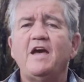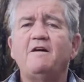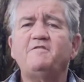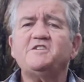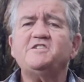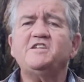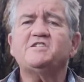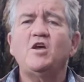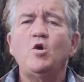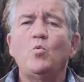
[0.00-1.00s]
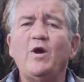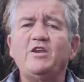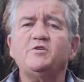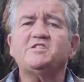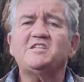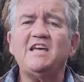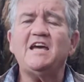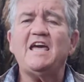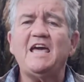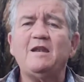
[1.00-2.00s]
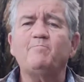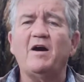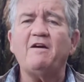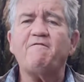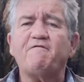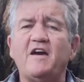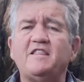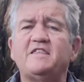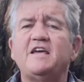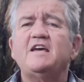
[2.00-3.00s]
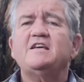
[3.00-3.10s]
A vision is when you see ahead by faith